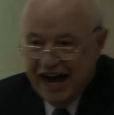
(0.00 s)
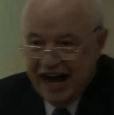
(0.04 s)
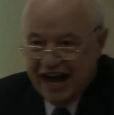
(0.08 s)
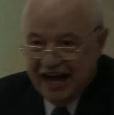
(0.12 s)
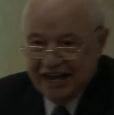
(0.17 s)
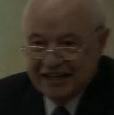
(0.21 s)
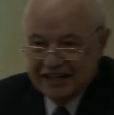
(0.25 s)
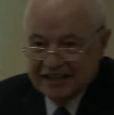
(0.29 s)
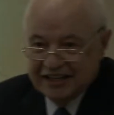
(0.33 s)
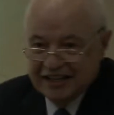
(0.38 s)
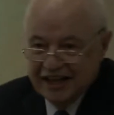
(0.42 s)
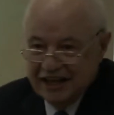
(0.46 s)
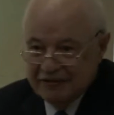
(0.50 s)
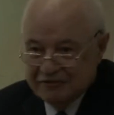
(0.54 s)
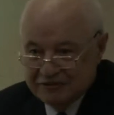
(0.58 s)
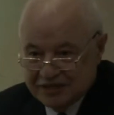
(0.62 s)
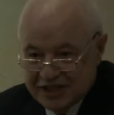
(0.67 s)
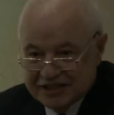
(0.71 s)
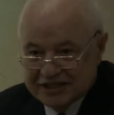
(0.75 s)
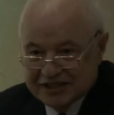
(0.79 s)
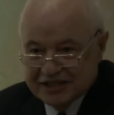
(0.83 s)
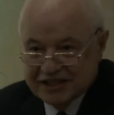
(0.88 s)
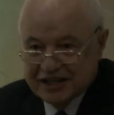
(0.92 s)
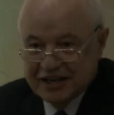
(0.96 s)
I have
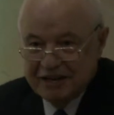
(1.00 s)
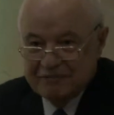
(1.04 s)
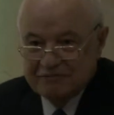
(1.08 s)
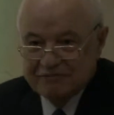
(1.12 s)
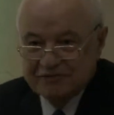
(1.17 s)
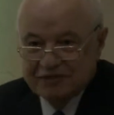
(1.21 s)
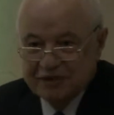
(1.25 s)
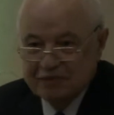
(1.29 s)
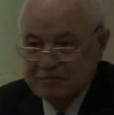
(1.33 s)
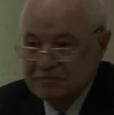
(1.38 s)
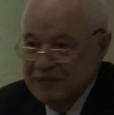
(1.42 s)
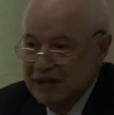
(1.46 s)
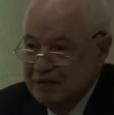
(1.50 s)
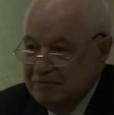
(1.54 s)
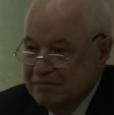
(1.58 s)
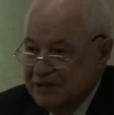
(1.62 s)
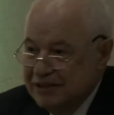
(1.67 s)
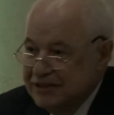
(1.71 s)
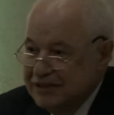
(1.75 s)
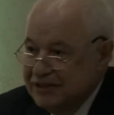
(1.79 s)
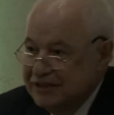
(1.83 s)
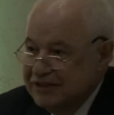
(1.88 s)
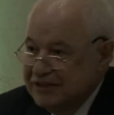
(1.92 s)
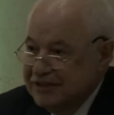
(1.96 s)
just come from
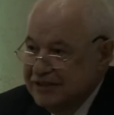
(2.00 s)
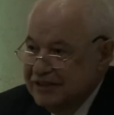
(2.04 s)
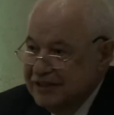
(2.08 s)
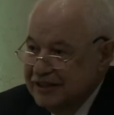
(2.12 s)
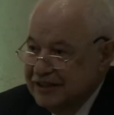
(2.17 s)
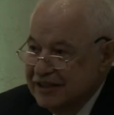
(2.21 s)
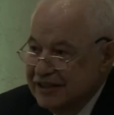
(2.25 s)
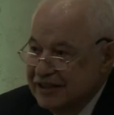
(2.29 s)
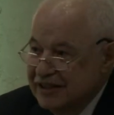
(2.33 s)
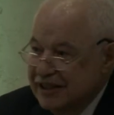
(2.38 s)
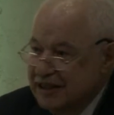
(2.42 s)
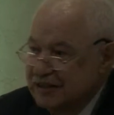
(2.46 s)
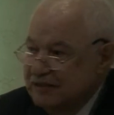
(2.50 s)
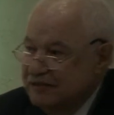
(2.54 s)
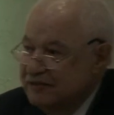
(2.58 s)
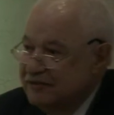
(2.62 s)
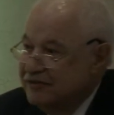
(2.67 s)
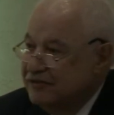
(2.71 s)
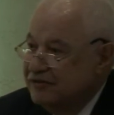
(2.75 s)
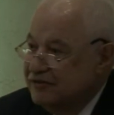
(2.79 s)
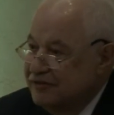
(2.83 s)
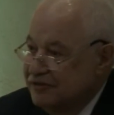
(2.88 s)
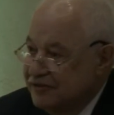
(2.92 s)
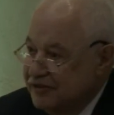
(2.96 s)
Lebanon in
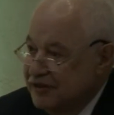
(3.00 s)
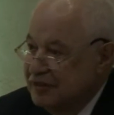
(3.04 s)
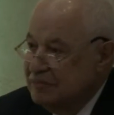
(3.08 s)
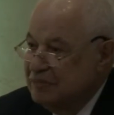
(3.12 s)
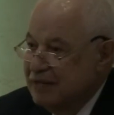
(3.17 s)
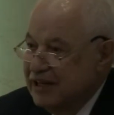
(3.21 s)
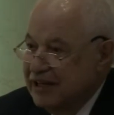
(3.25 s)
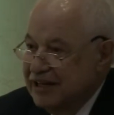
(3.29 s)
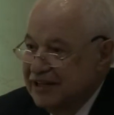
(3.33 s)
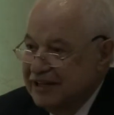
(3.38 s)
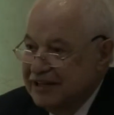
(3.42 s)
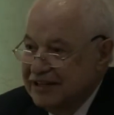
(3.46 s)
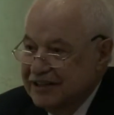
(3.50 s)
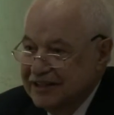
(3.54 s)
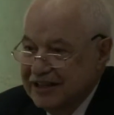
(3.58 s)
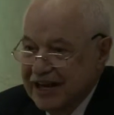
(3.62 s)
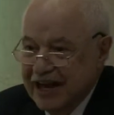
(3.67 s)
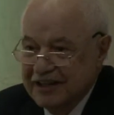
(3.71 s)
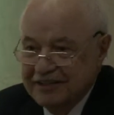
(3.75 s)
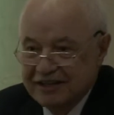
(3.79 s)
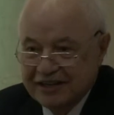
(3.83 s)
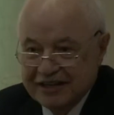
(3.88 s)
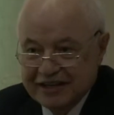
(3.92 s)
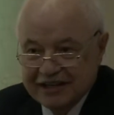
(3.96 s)
a female
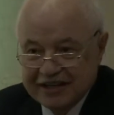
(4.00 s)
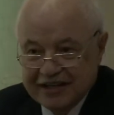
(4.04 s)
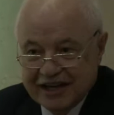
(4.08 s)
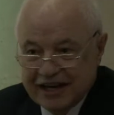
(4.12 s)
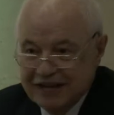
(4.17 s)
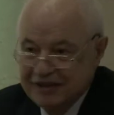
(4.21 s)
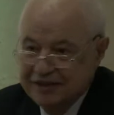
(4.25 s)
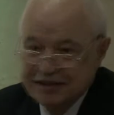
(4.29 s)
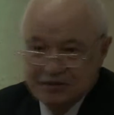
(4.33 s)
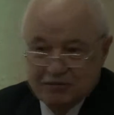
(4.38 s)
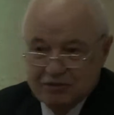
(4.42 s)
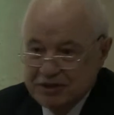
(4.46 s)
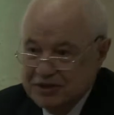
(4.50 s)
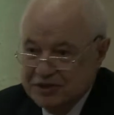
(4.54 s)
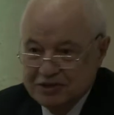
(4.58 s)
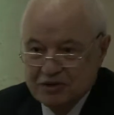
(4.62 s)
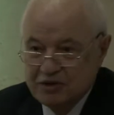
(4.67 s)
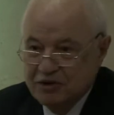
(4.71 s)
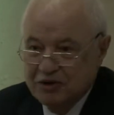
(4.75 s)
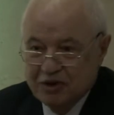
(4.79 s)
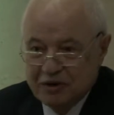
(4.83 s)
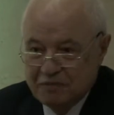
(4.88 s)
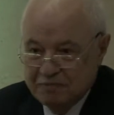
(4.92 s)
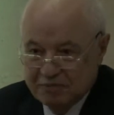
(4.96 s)
gathering, and there was
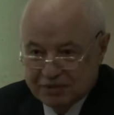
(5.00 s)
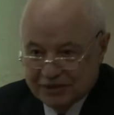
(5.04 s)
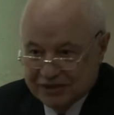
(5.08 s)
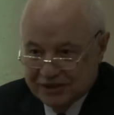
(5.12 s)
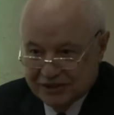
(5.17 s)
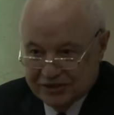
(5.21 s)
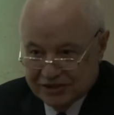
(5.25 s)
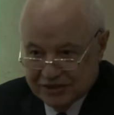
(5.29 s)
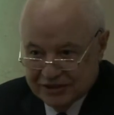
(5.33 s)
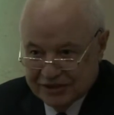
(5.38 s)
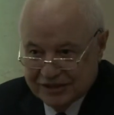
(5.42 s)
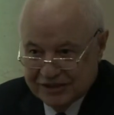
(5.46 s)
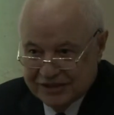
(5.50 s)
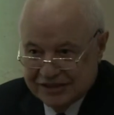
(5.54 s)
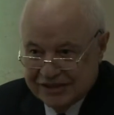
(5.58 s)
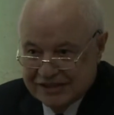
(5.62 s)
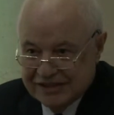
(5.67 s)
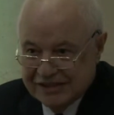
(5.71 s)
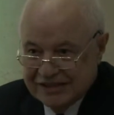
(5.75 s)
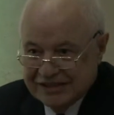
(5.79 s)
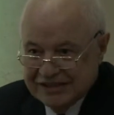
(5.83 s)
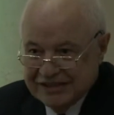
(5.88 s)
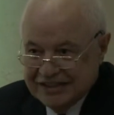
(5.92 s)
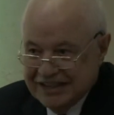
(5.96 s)
no competition.
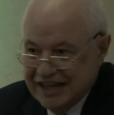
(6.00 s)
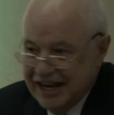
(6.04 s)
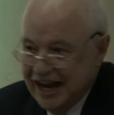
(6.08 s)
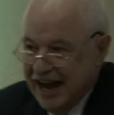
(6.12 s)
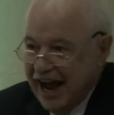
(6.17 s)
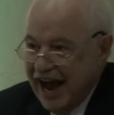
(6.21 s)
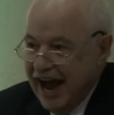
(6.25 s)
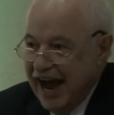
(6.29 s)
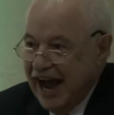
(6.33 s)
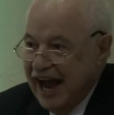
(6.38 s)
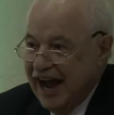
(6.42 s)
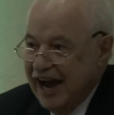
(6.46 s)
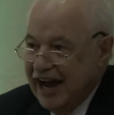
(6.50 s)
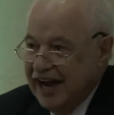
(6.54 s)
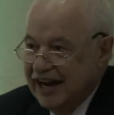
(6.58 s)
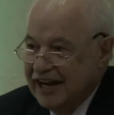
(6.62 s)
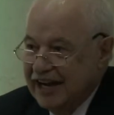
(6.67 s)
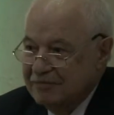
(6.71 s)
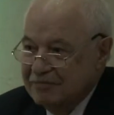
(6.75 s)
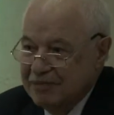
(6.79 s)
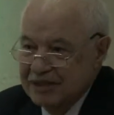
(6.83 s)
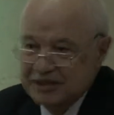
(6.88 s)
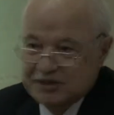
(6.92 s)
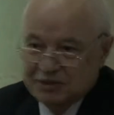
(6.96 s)

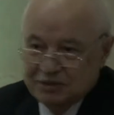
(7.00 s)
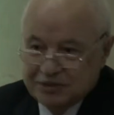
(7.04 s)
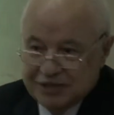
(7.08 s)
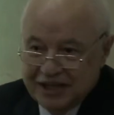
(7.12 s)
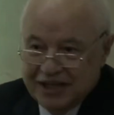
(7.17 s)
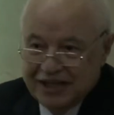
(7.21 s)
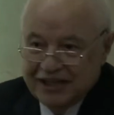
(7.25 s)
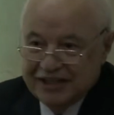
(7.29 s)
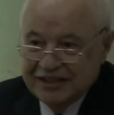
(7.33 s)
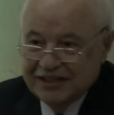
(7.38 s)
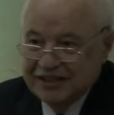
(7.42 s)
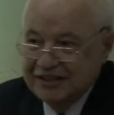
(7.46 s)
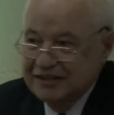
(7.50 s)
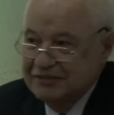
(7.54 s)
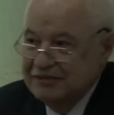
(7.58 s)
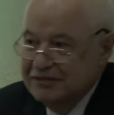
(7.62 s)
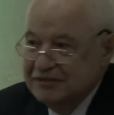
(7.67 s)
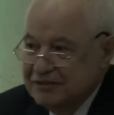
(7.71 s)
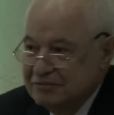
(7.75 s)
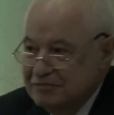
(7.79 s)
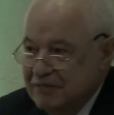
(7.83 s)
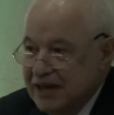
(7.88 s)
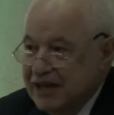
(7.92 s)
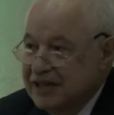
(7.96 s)
But today,
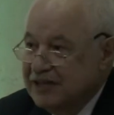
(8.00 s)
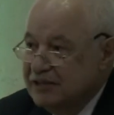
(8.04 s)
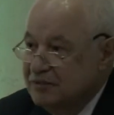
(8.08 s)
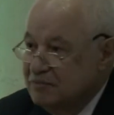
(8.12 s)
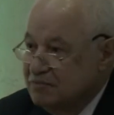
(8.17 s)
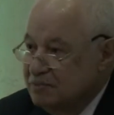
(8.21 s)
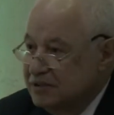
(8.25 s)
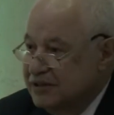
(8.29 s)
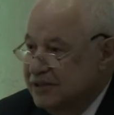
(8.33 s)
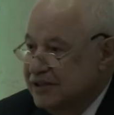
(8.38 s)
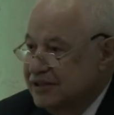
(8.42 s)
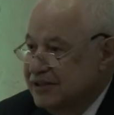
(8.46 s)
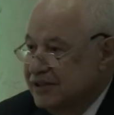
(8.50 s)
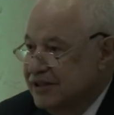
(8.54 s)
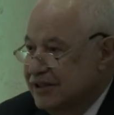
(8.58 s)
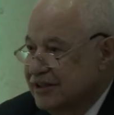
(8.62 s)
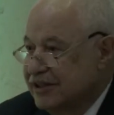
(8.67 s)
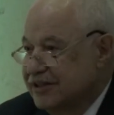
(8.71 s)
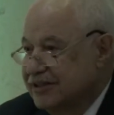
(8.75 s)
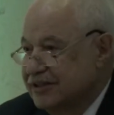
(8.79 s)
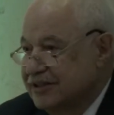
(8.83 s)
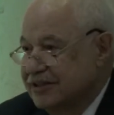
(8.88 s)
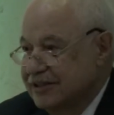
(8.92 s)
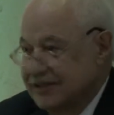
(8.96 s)
my
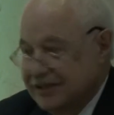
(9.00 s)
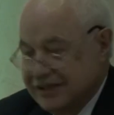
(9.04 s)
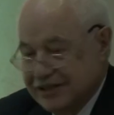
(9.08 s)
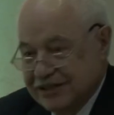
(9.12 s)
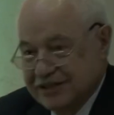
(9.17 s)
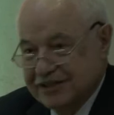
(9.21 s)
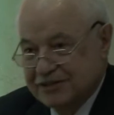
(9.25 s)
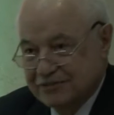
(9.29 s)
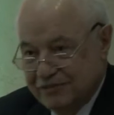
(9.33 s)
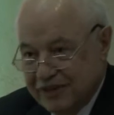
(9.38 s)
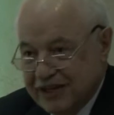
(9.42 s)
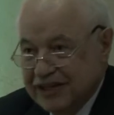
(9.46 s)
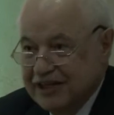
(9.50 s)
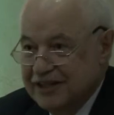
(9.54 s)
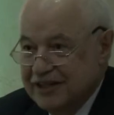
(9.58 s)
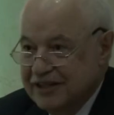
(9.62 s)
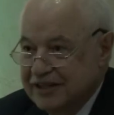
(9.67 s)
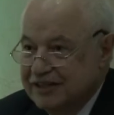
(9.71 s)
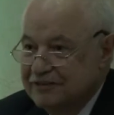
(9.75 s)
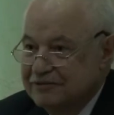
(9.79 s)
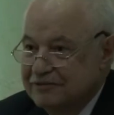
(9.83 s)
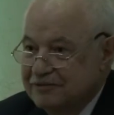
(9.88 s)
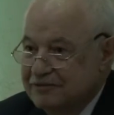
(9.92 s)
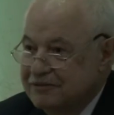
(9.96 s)
competition is
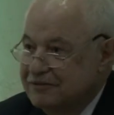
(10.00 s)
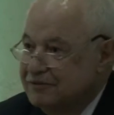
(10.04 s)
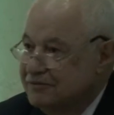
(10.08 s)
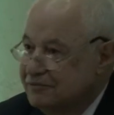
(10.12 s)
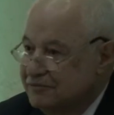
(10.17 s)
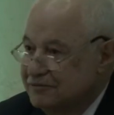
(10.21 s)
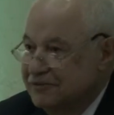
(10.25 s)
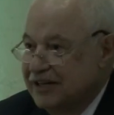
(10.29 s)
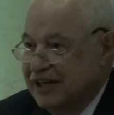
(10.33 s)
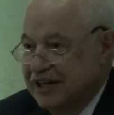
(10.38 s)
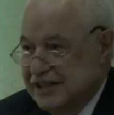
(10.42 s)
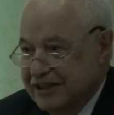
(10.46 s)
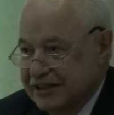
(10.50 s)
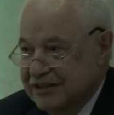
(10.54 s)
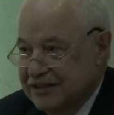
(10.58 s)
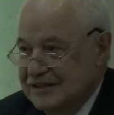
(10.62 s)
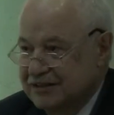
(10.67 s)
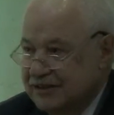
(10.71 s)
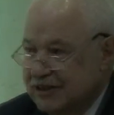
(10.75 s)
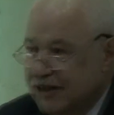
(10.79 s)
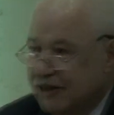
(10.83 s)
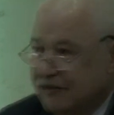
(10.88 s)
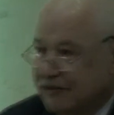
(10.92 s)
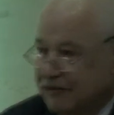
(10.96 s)
very, very
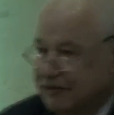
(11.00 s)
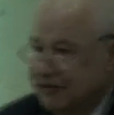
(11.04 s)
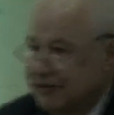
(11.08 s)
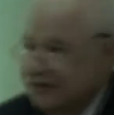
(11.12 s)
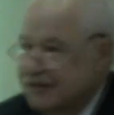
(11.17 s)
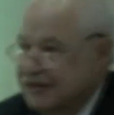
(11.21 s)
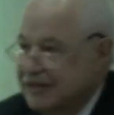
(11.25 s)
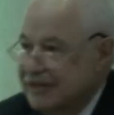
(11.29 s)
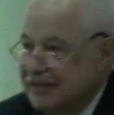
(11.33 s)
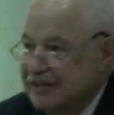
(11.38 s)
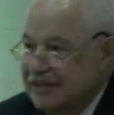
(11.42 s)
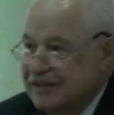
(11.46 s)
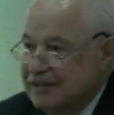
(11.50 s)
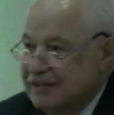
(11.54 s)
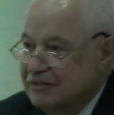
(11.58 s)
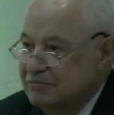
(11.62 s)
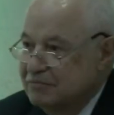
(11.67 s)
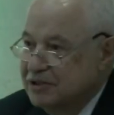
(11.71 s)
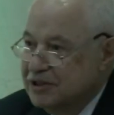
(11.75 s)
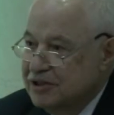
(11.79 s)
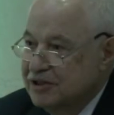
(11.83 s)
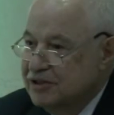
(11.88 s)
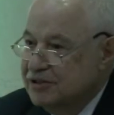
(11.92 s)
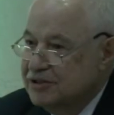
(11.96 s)
tough,
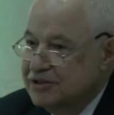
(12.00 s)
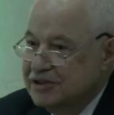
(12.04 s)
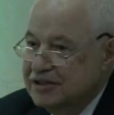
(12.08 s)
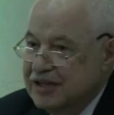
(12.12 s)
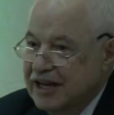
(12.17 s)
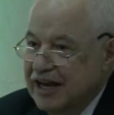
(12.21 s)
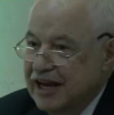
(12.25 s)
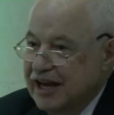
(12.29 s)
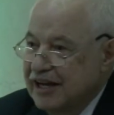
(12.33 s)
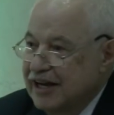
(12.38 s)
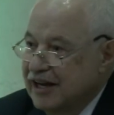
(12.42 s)
because